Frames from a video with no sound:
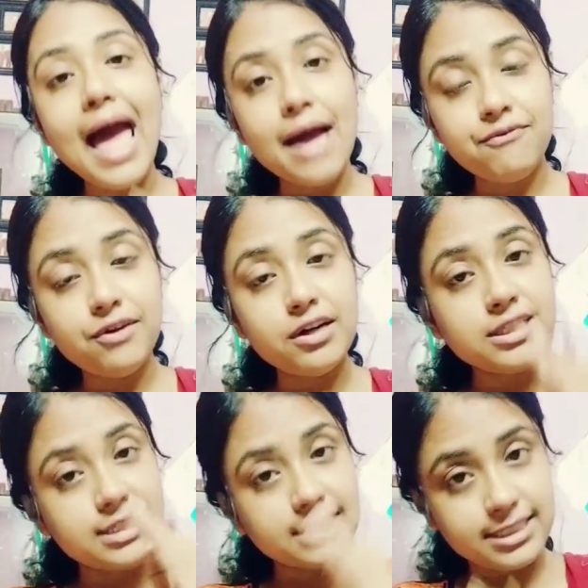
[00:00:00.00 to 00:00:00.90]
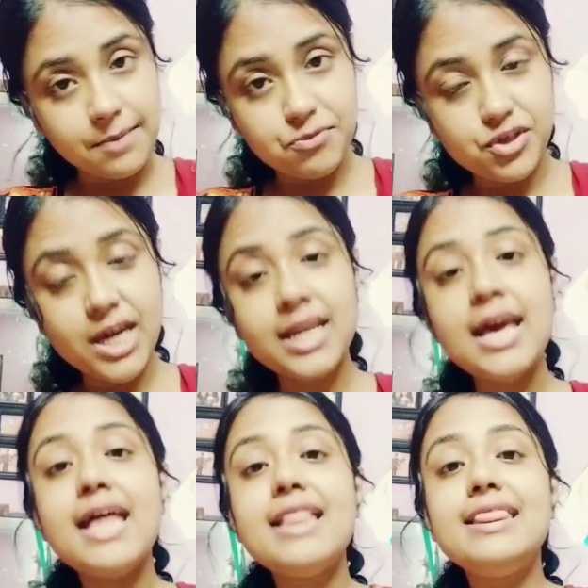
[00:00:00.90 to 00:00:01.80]
First the subject,
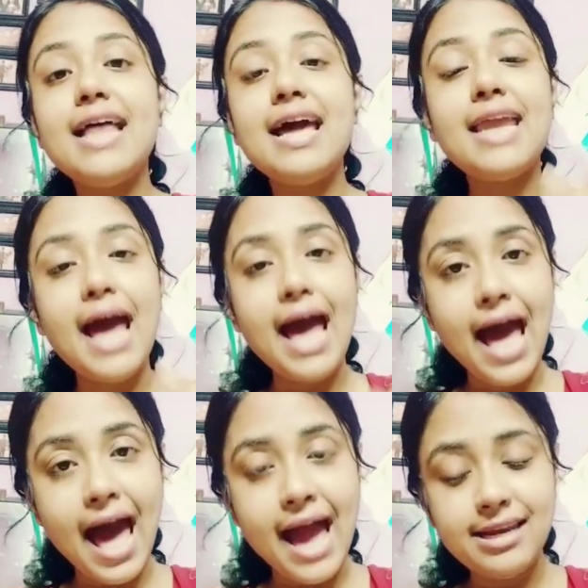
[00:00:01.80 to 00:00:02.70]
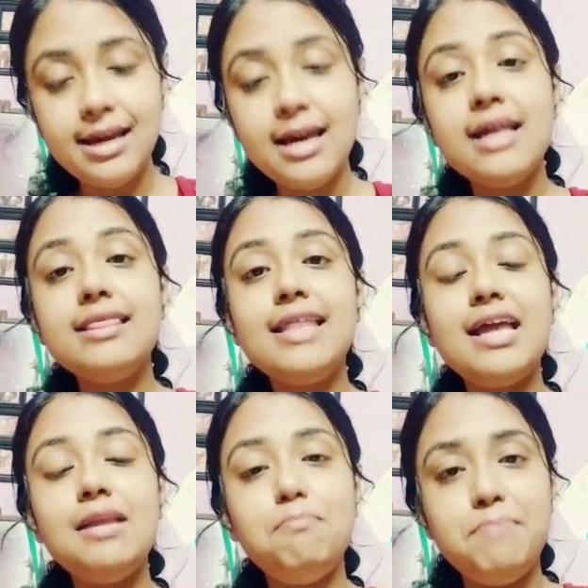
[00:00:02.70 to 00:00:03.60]
then had,
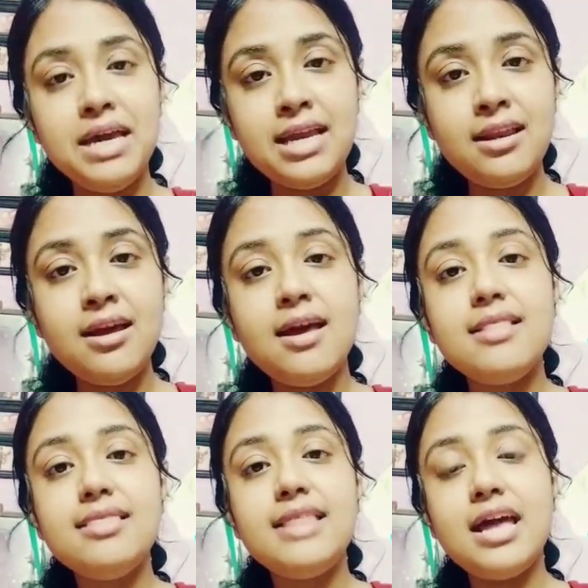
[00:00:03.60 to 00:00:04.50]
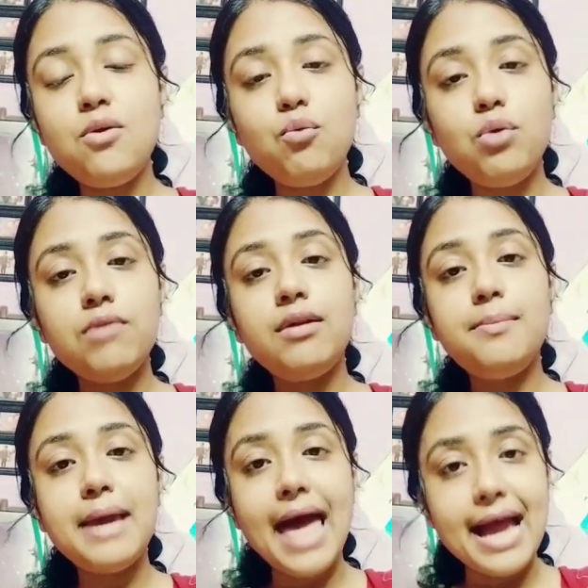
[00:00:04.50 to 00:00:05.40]
then been, then we will
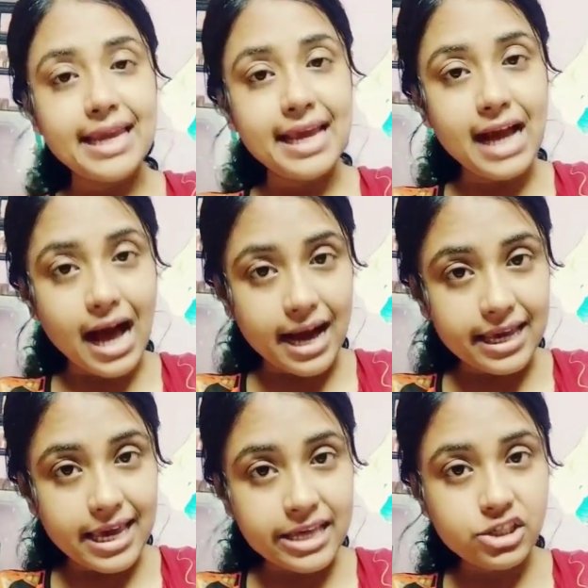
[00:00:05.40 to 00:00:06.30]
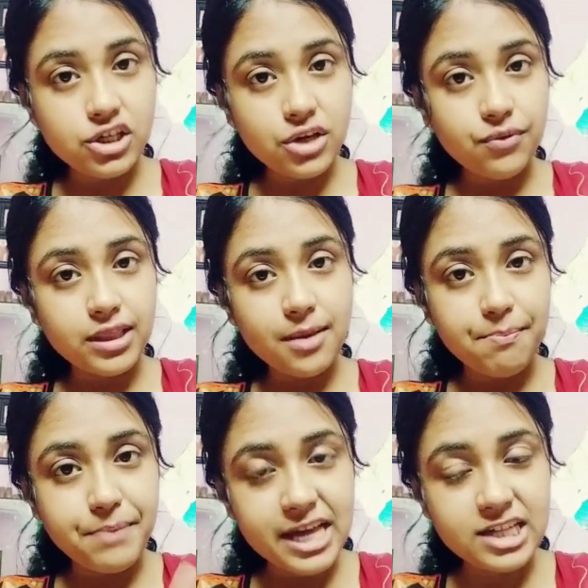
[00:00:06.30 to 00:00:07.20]
be adding ing with the
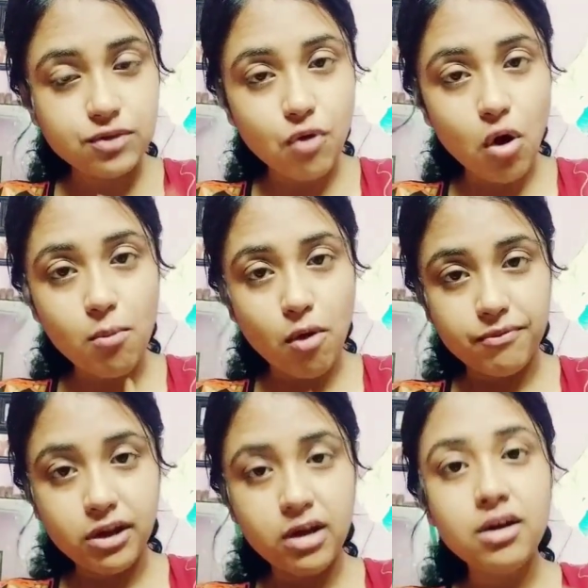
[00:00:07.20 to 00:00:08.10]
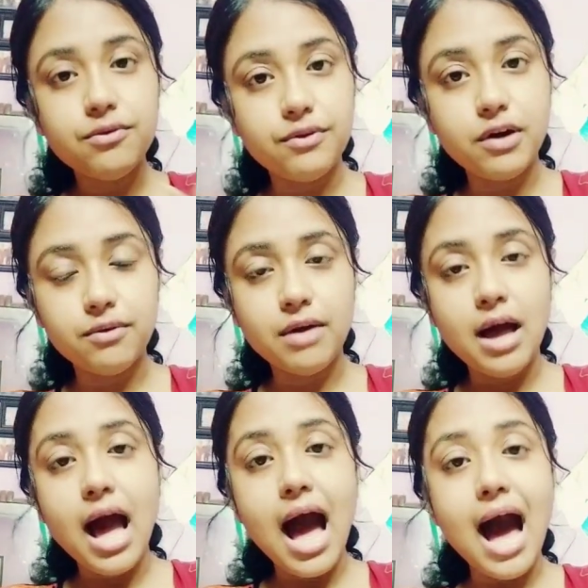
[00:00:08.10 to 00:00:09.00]
base form of the verb.
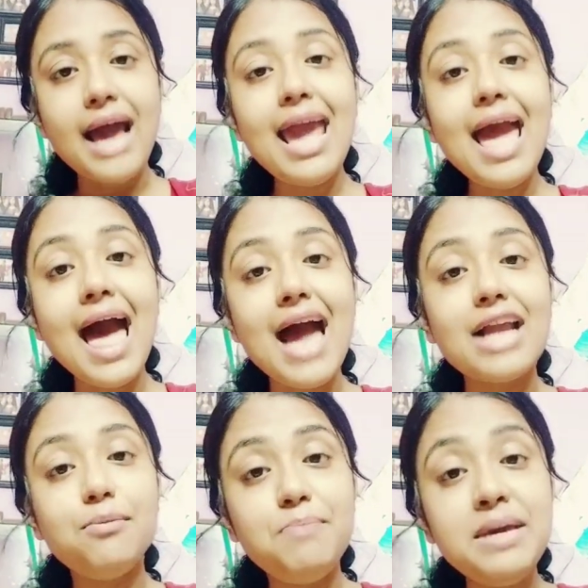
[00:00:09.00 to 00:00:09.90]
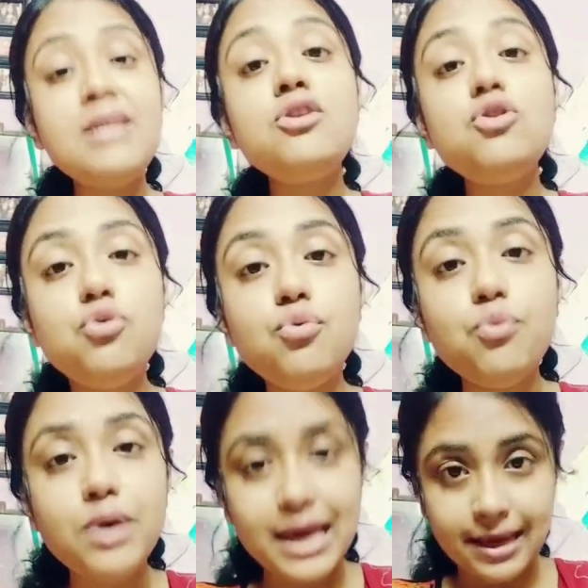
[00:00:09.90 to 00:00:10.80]
I had been
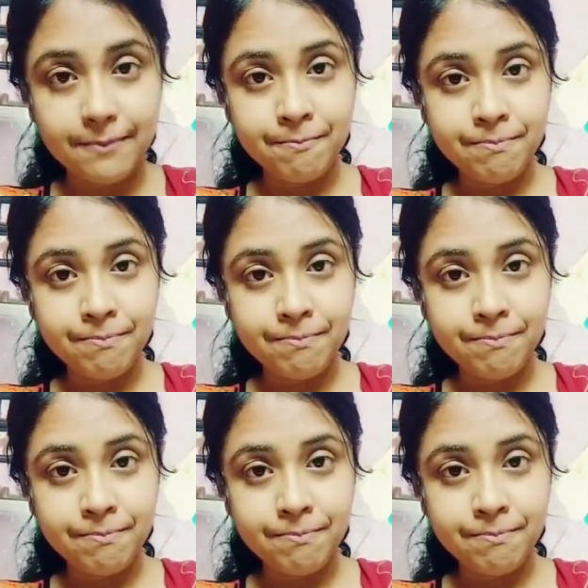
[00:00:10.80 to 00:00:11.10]
doing.